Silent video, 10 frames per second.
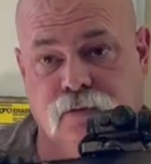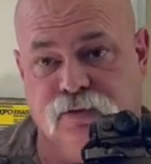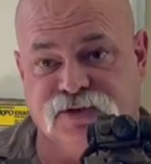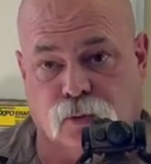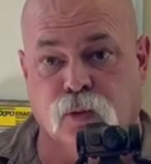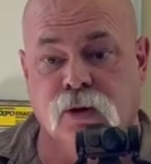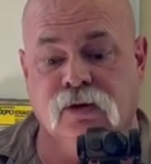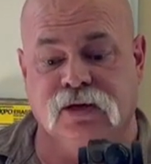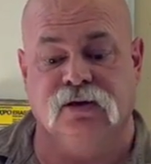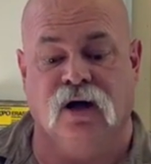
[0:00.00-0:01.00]
was a
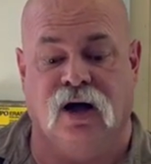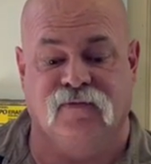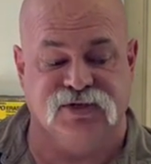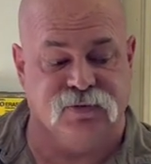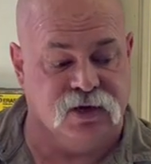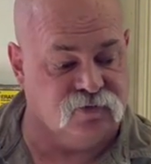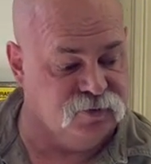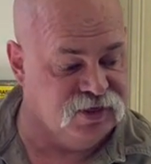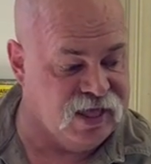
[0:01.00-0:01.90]
really good confidence maker for me